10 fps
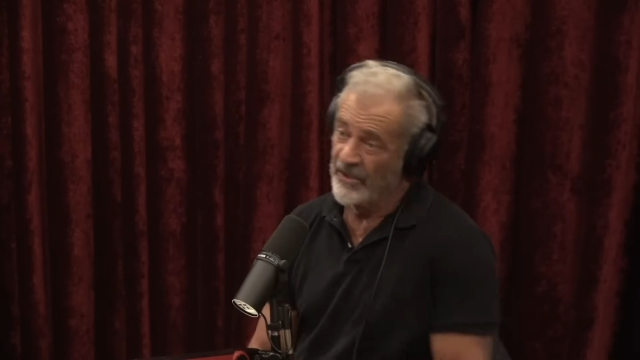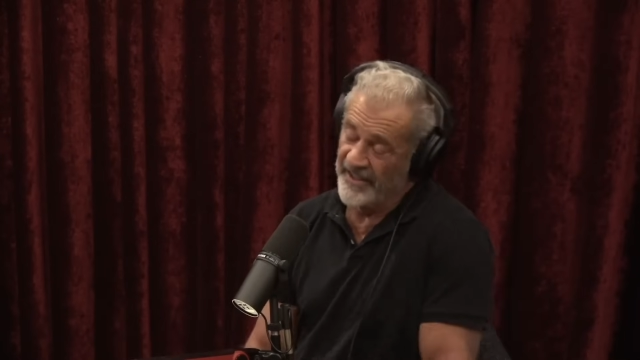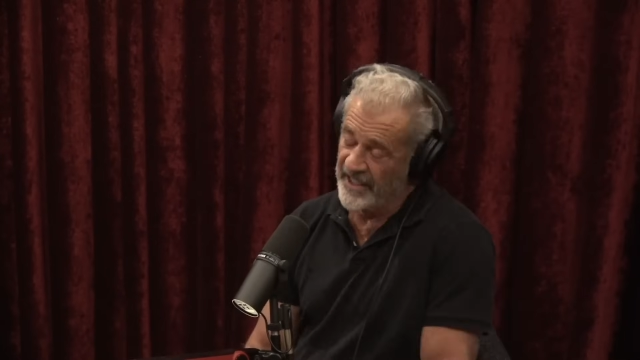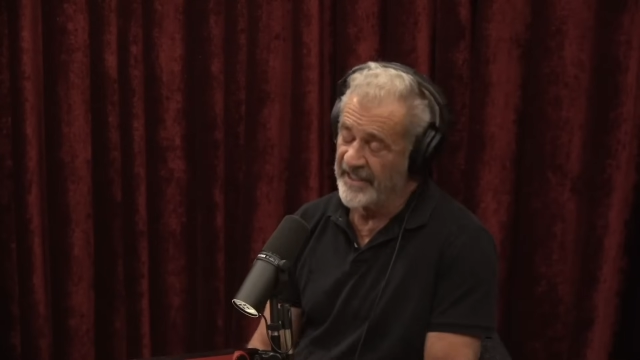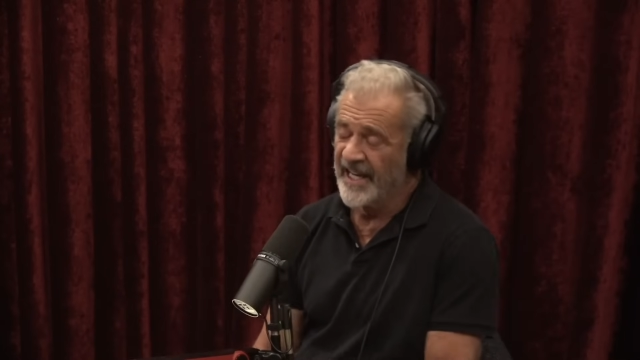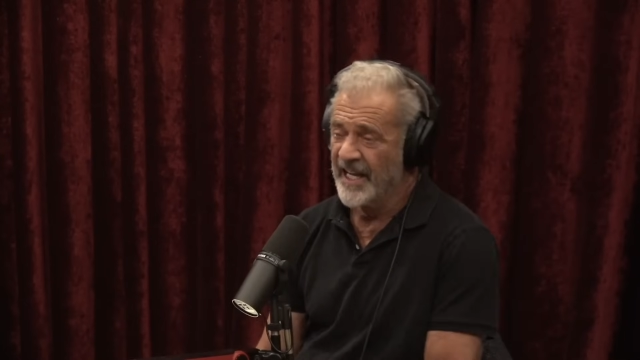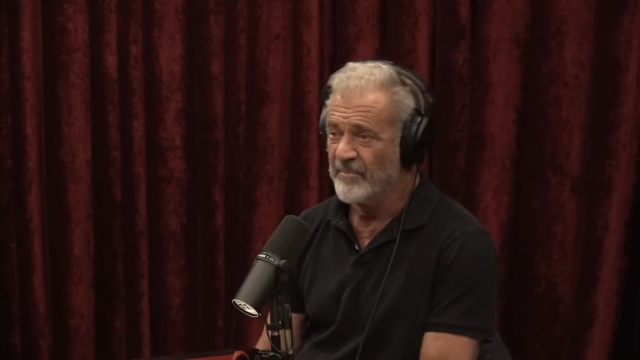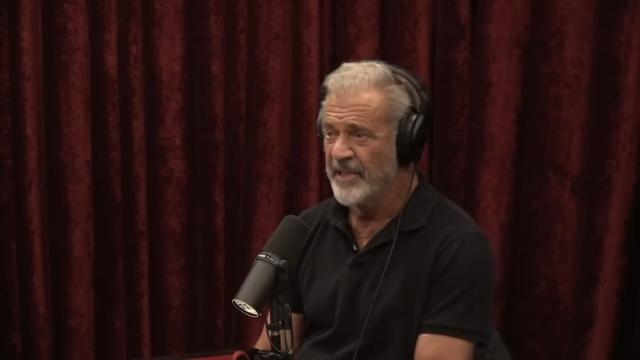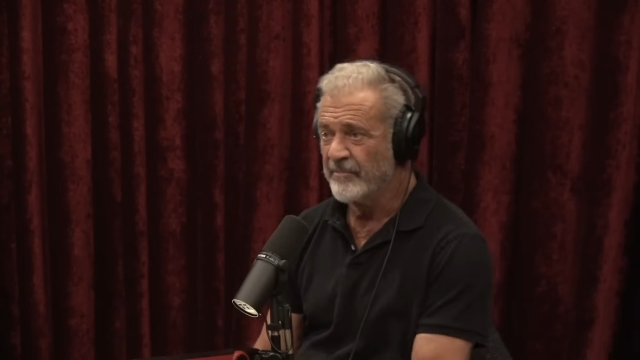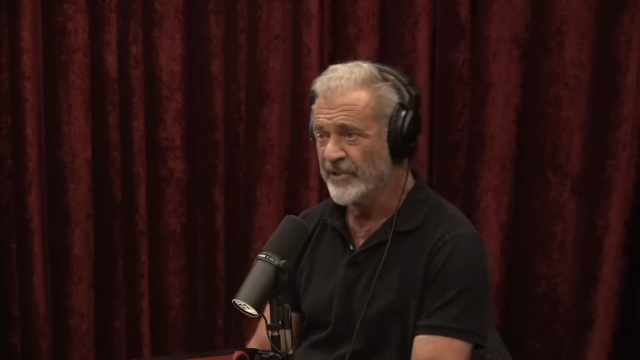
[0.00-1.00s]
So I think they
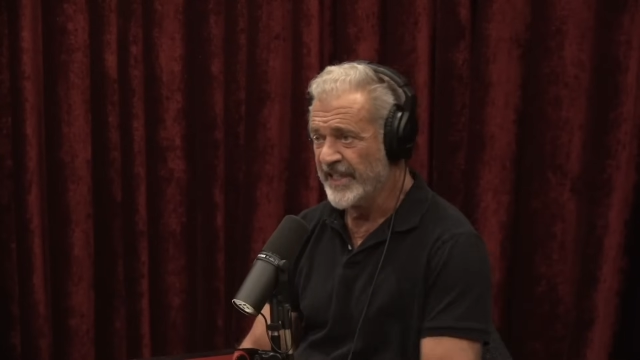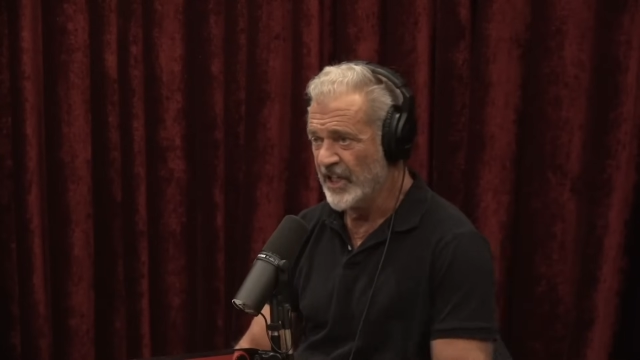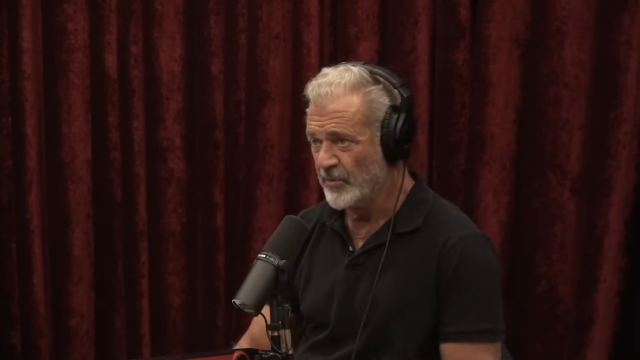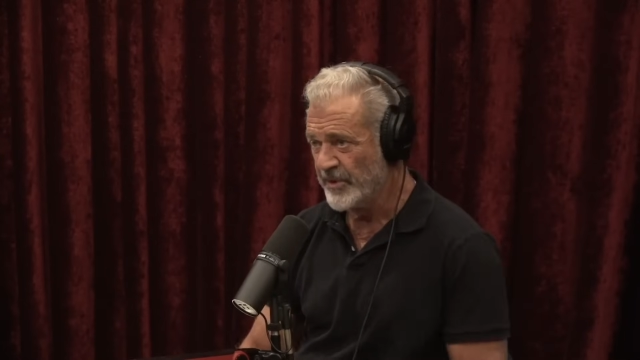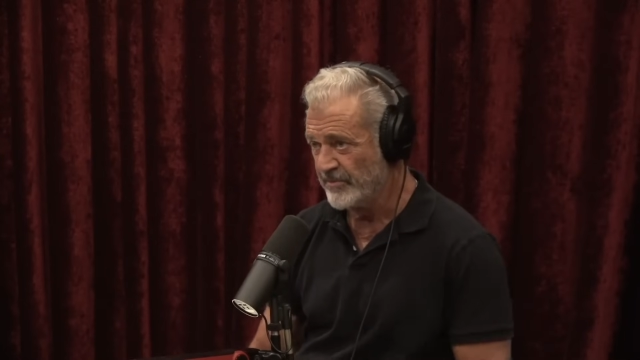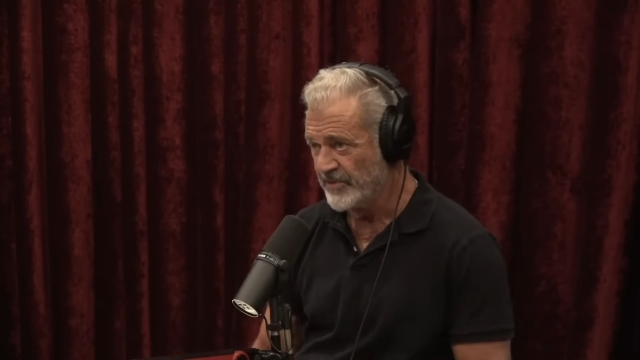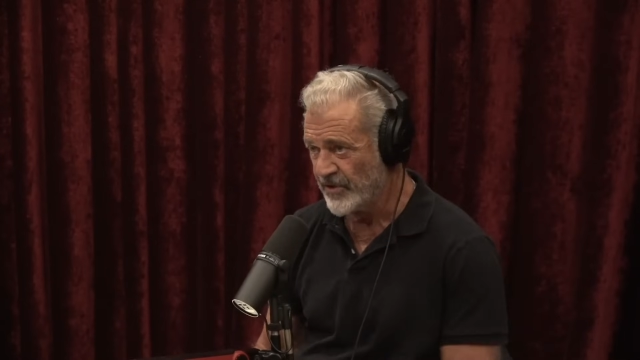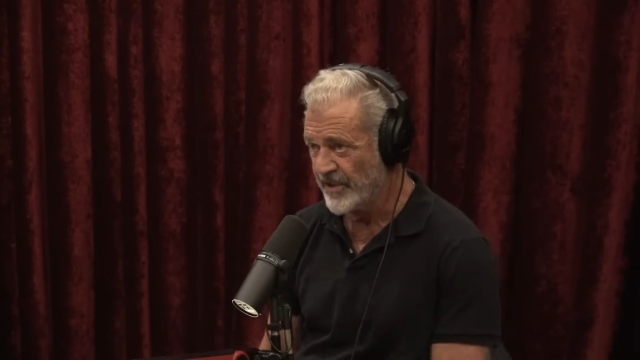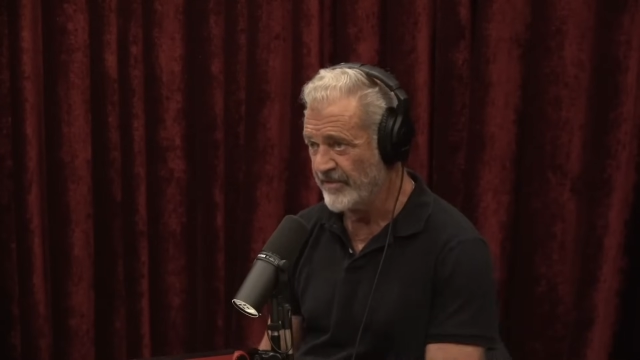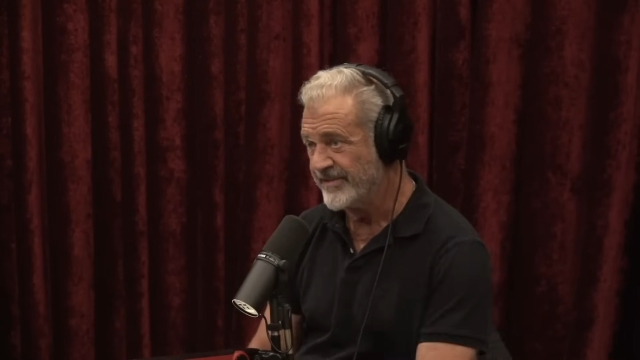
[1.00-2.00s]
had people to help them
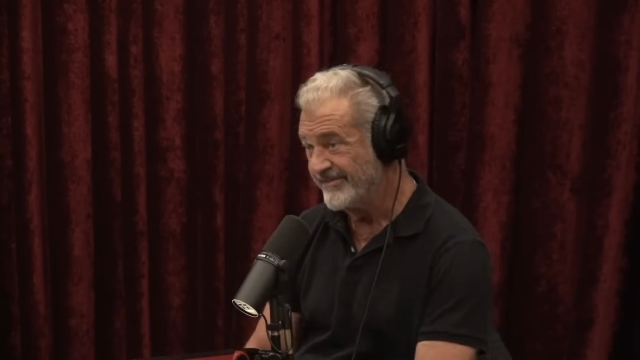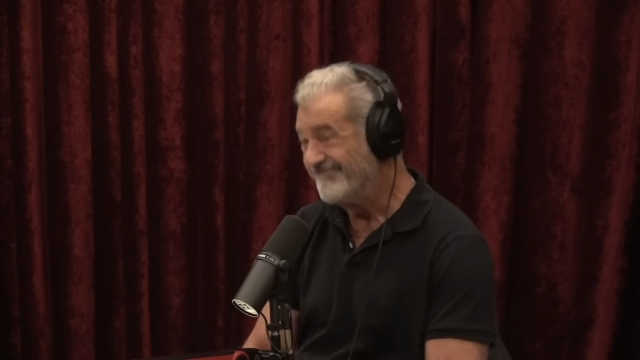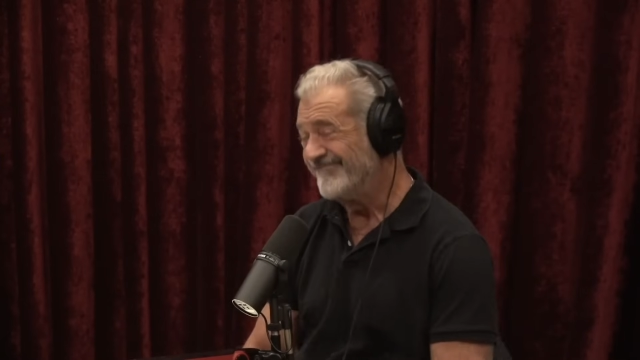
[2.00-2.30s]
sort of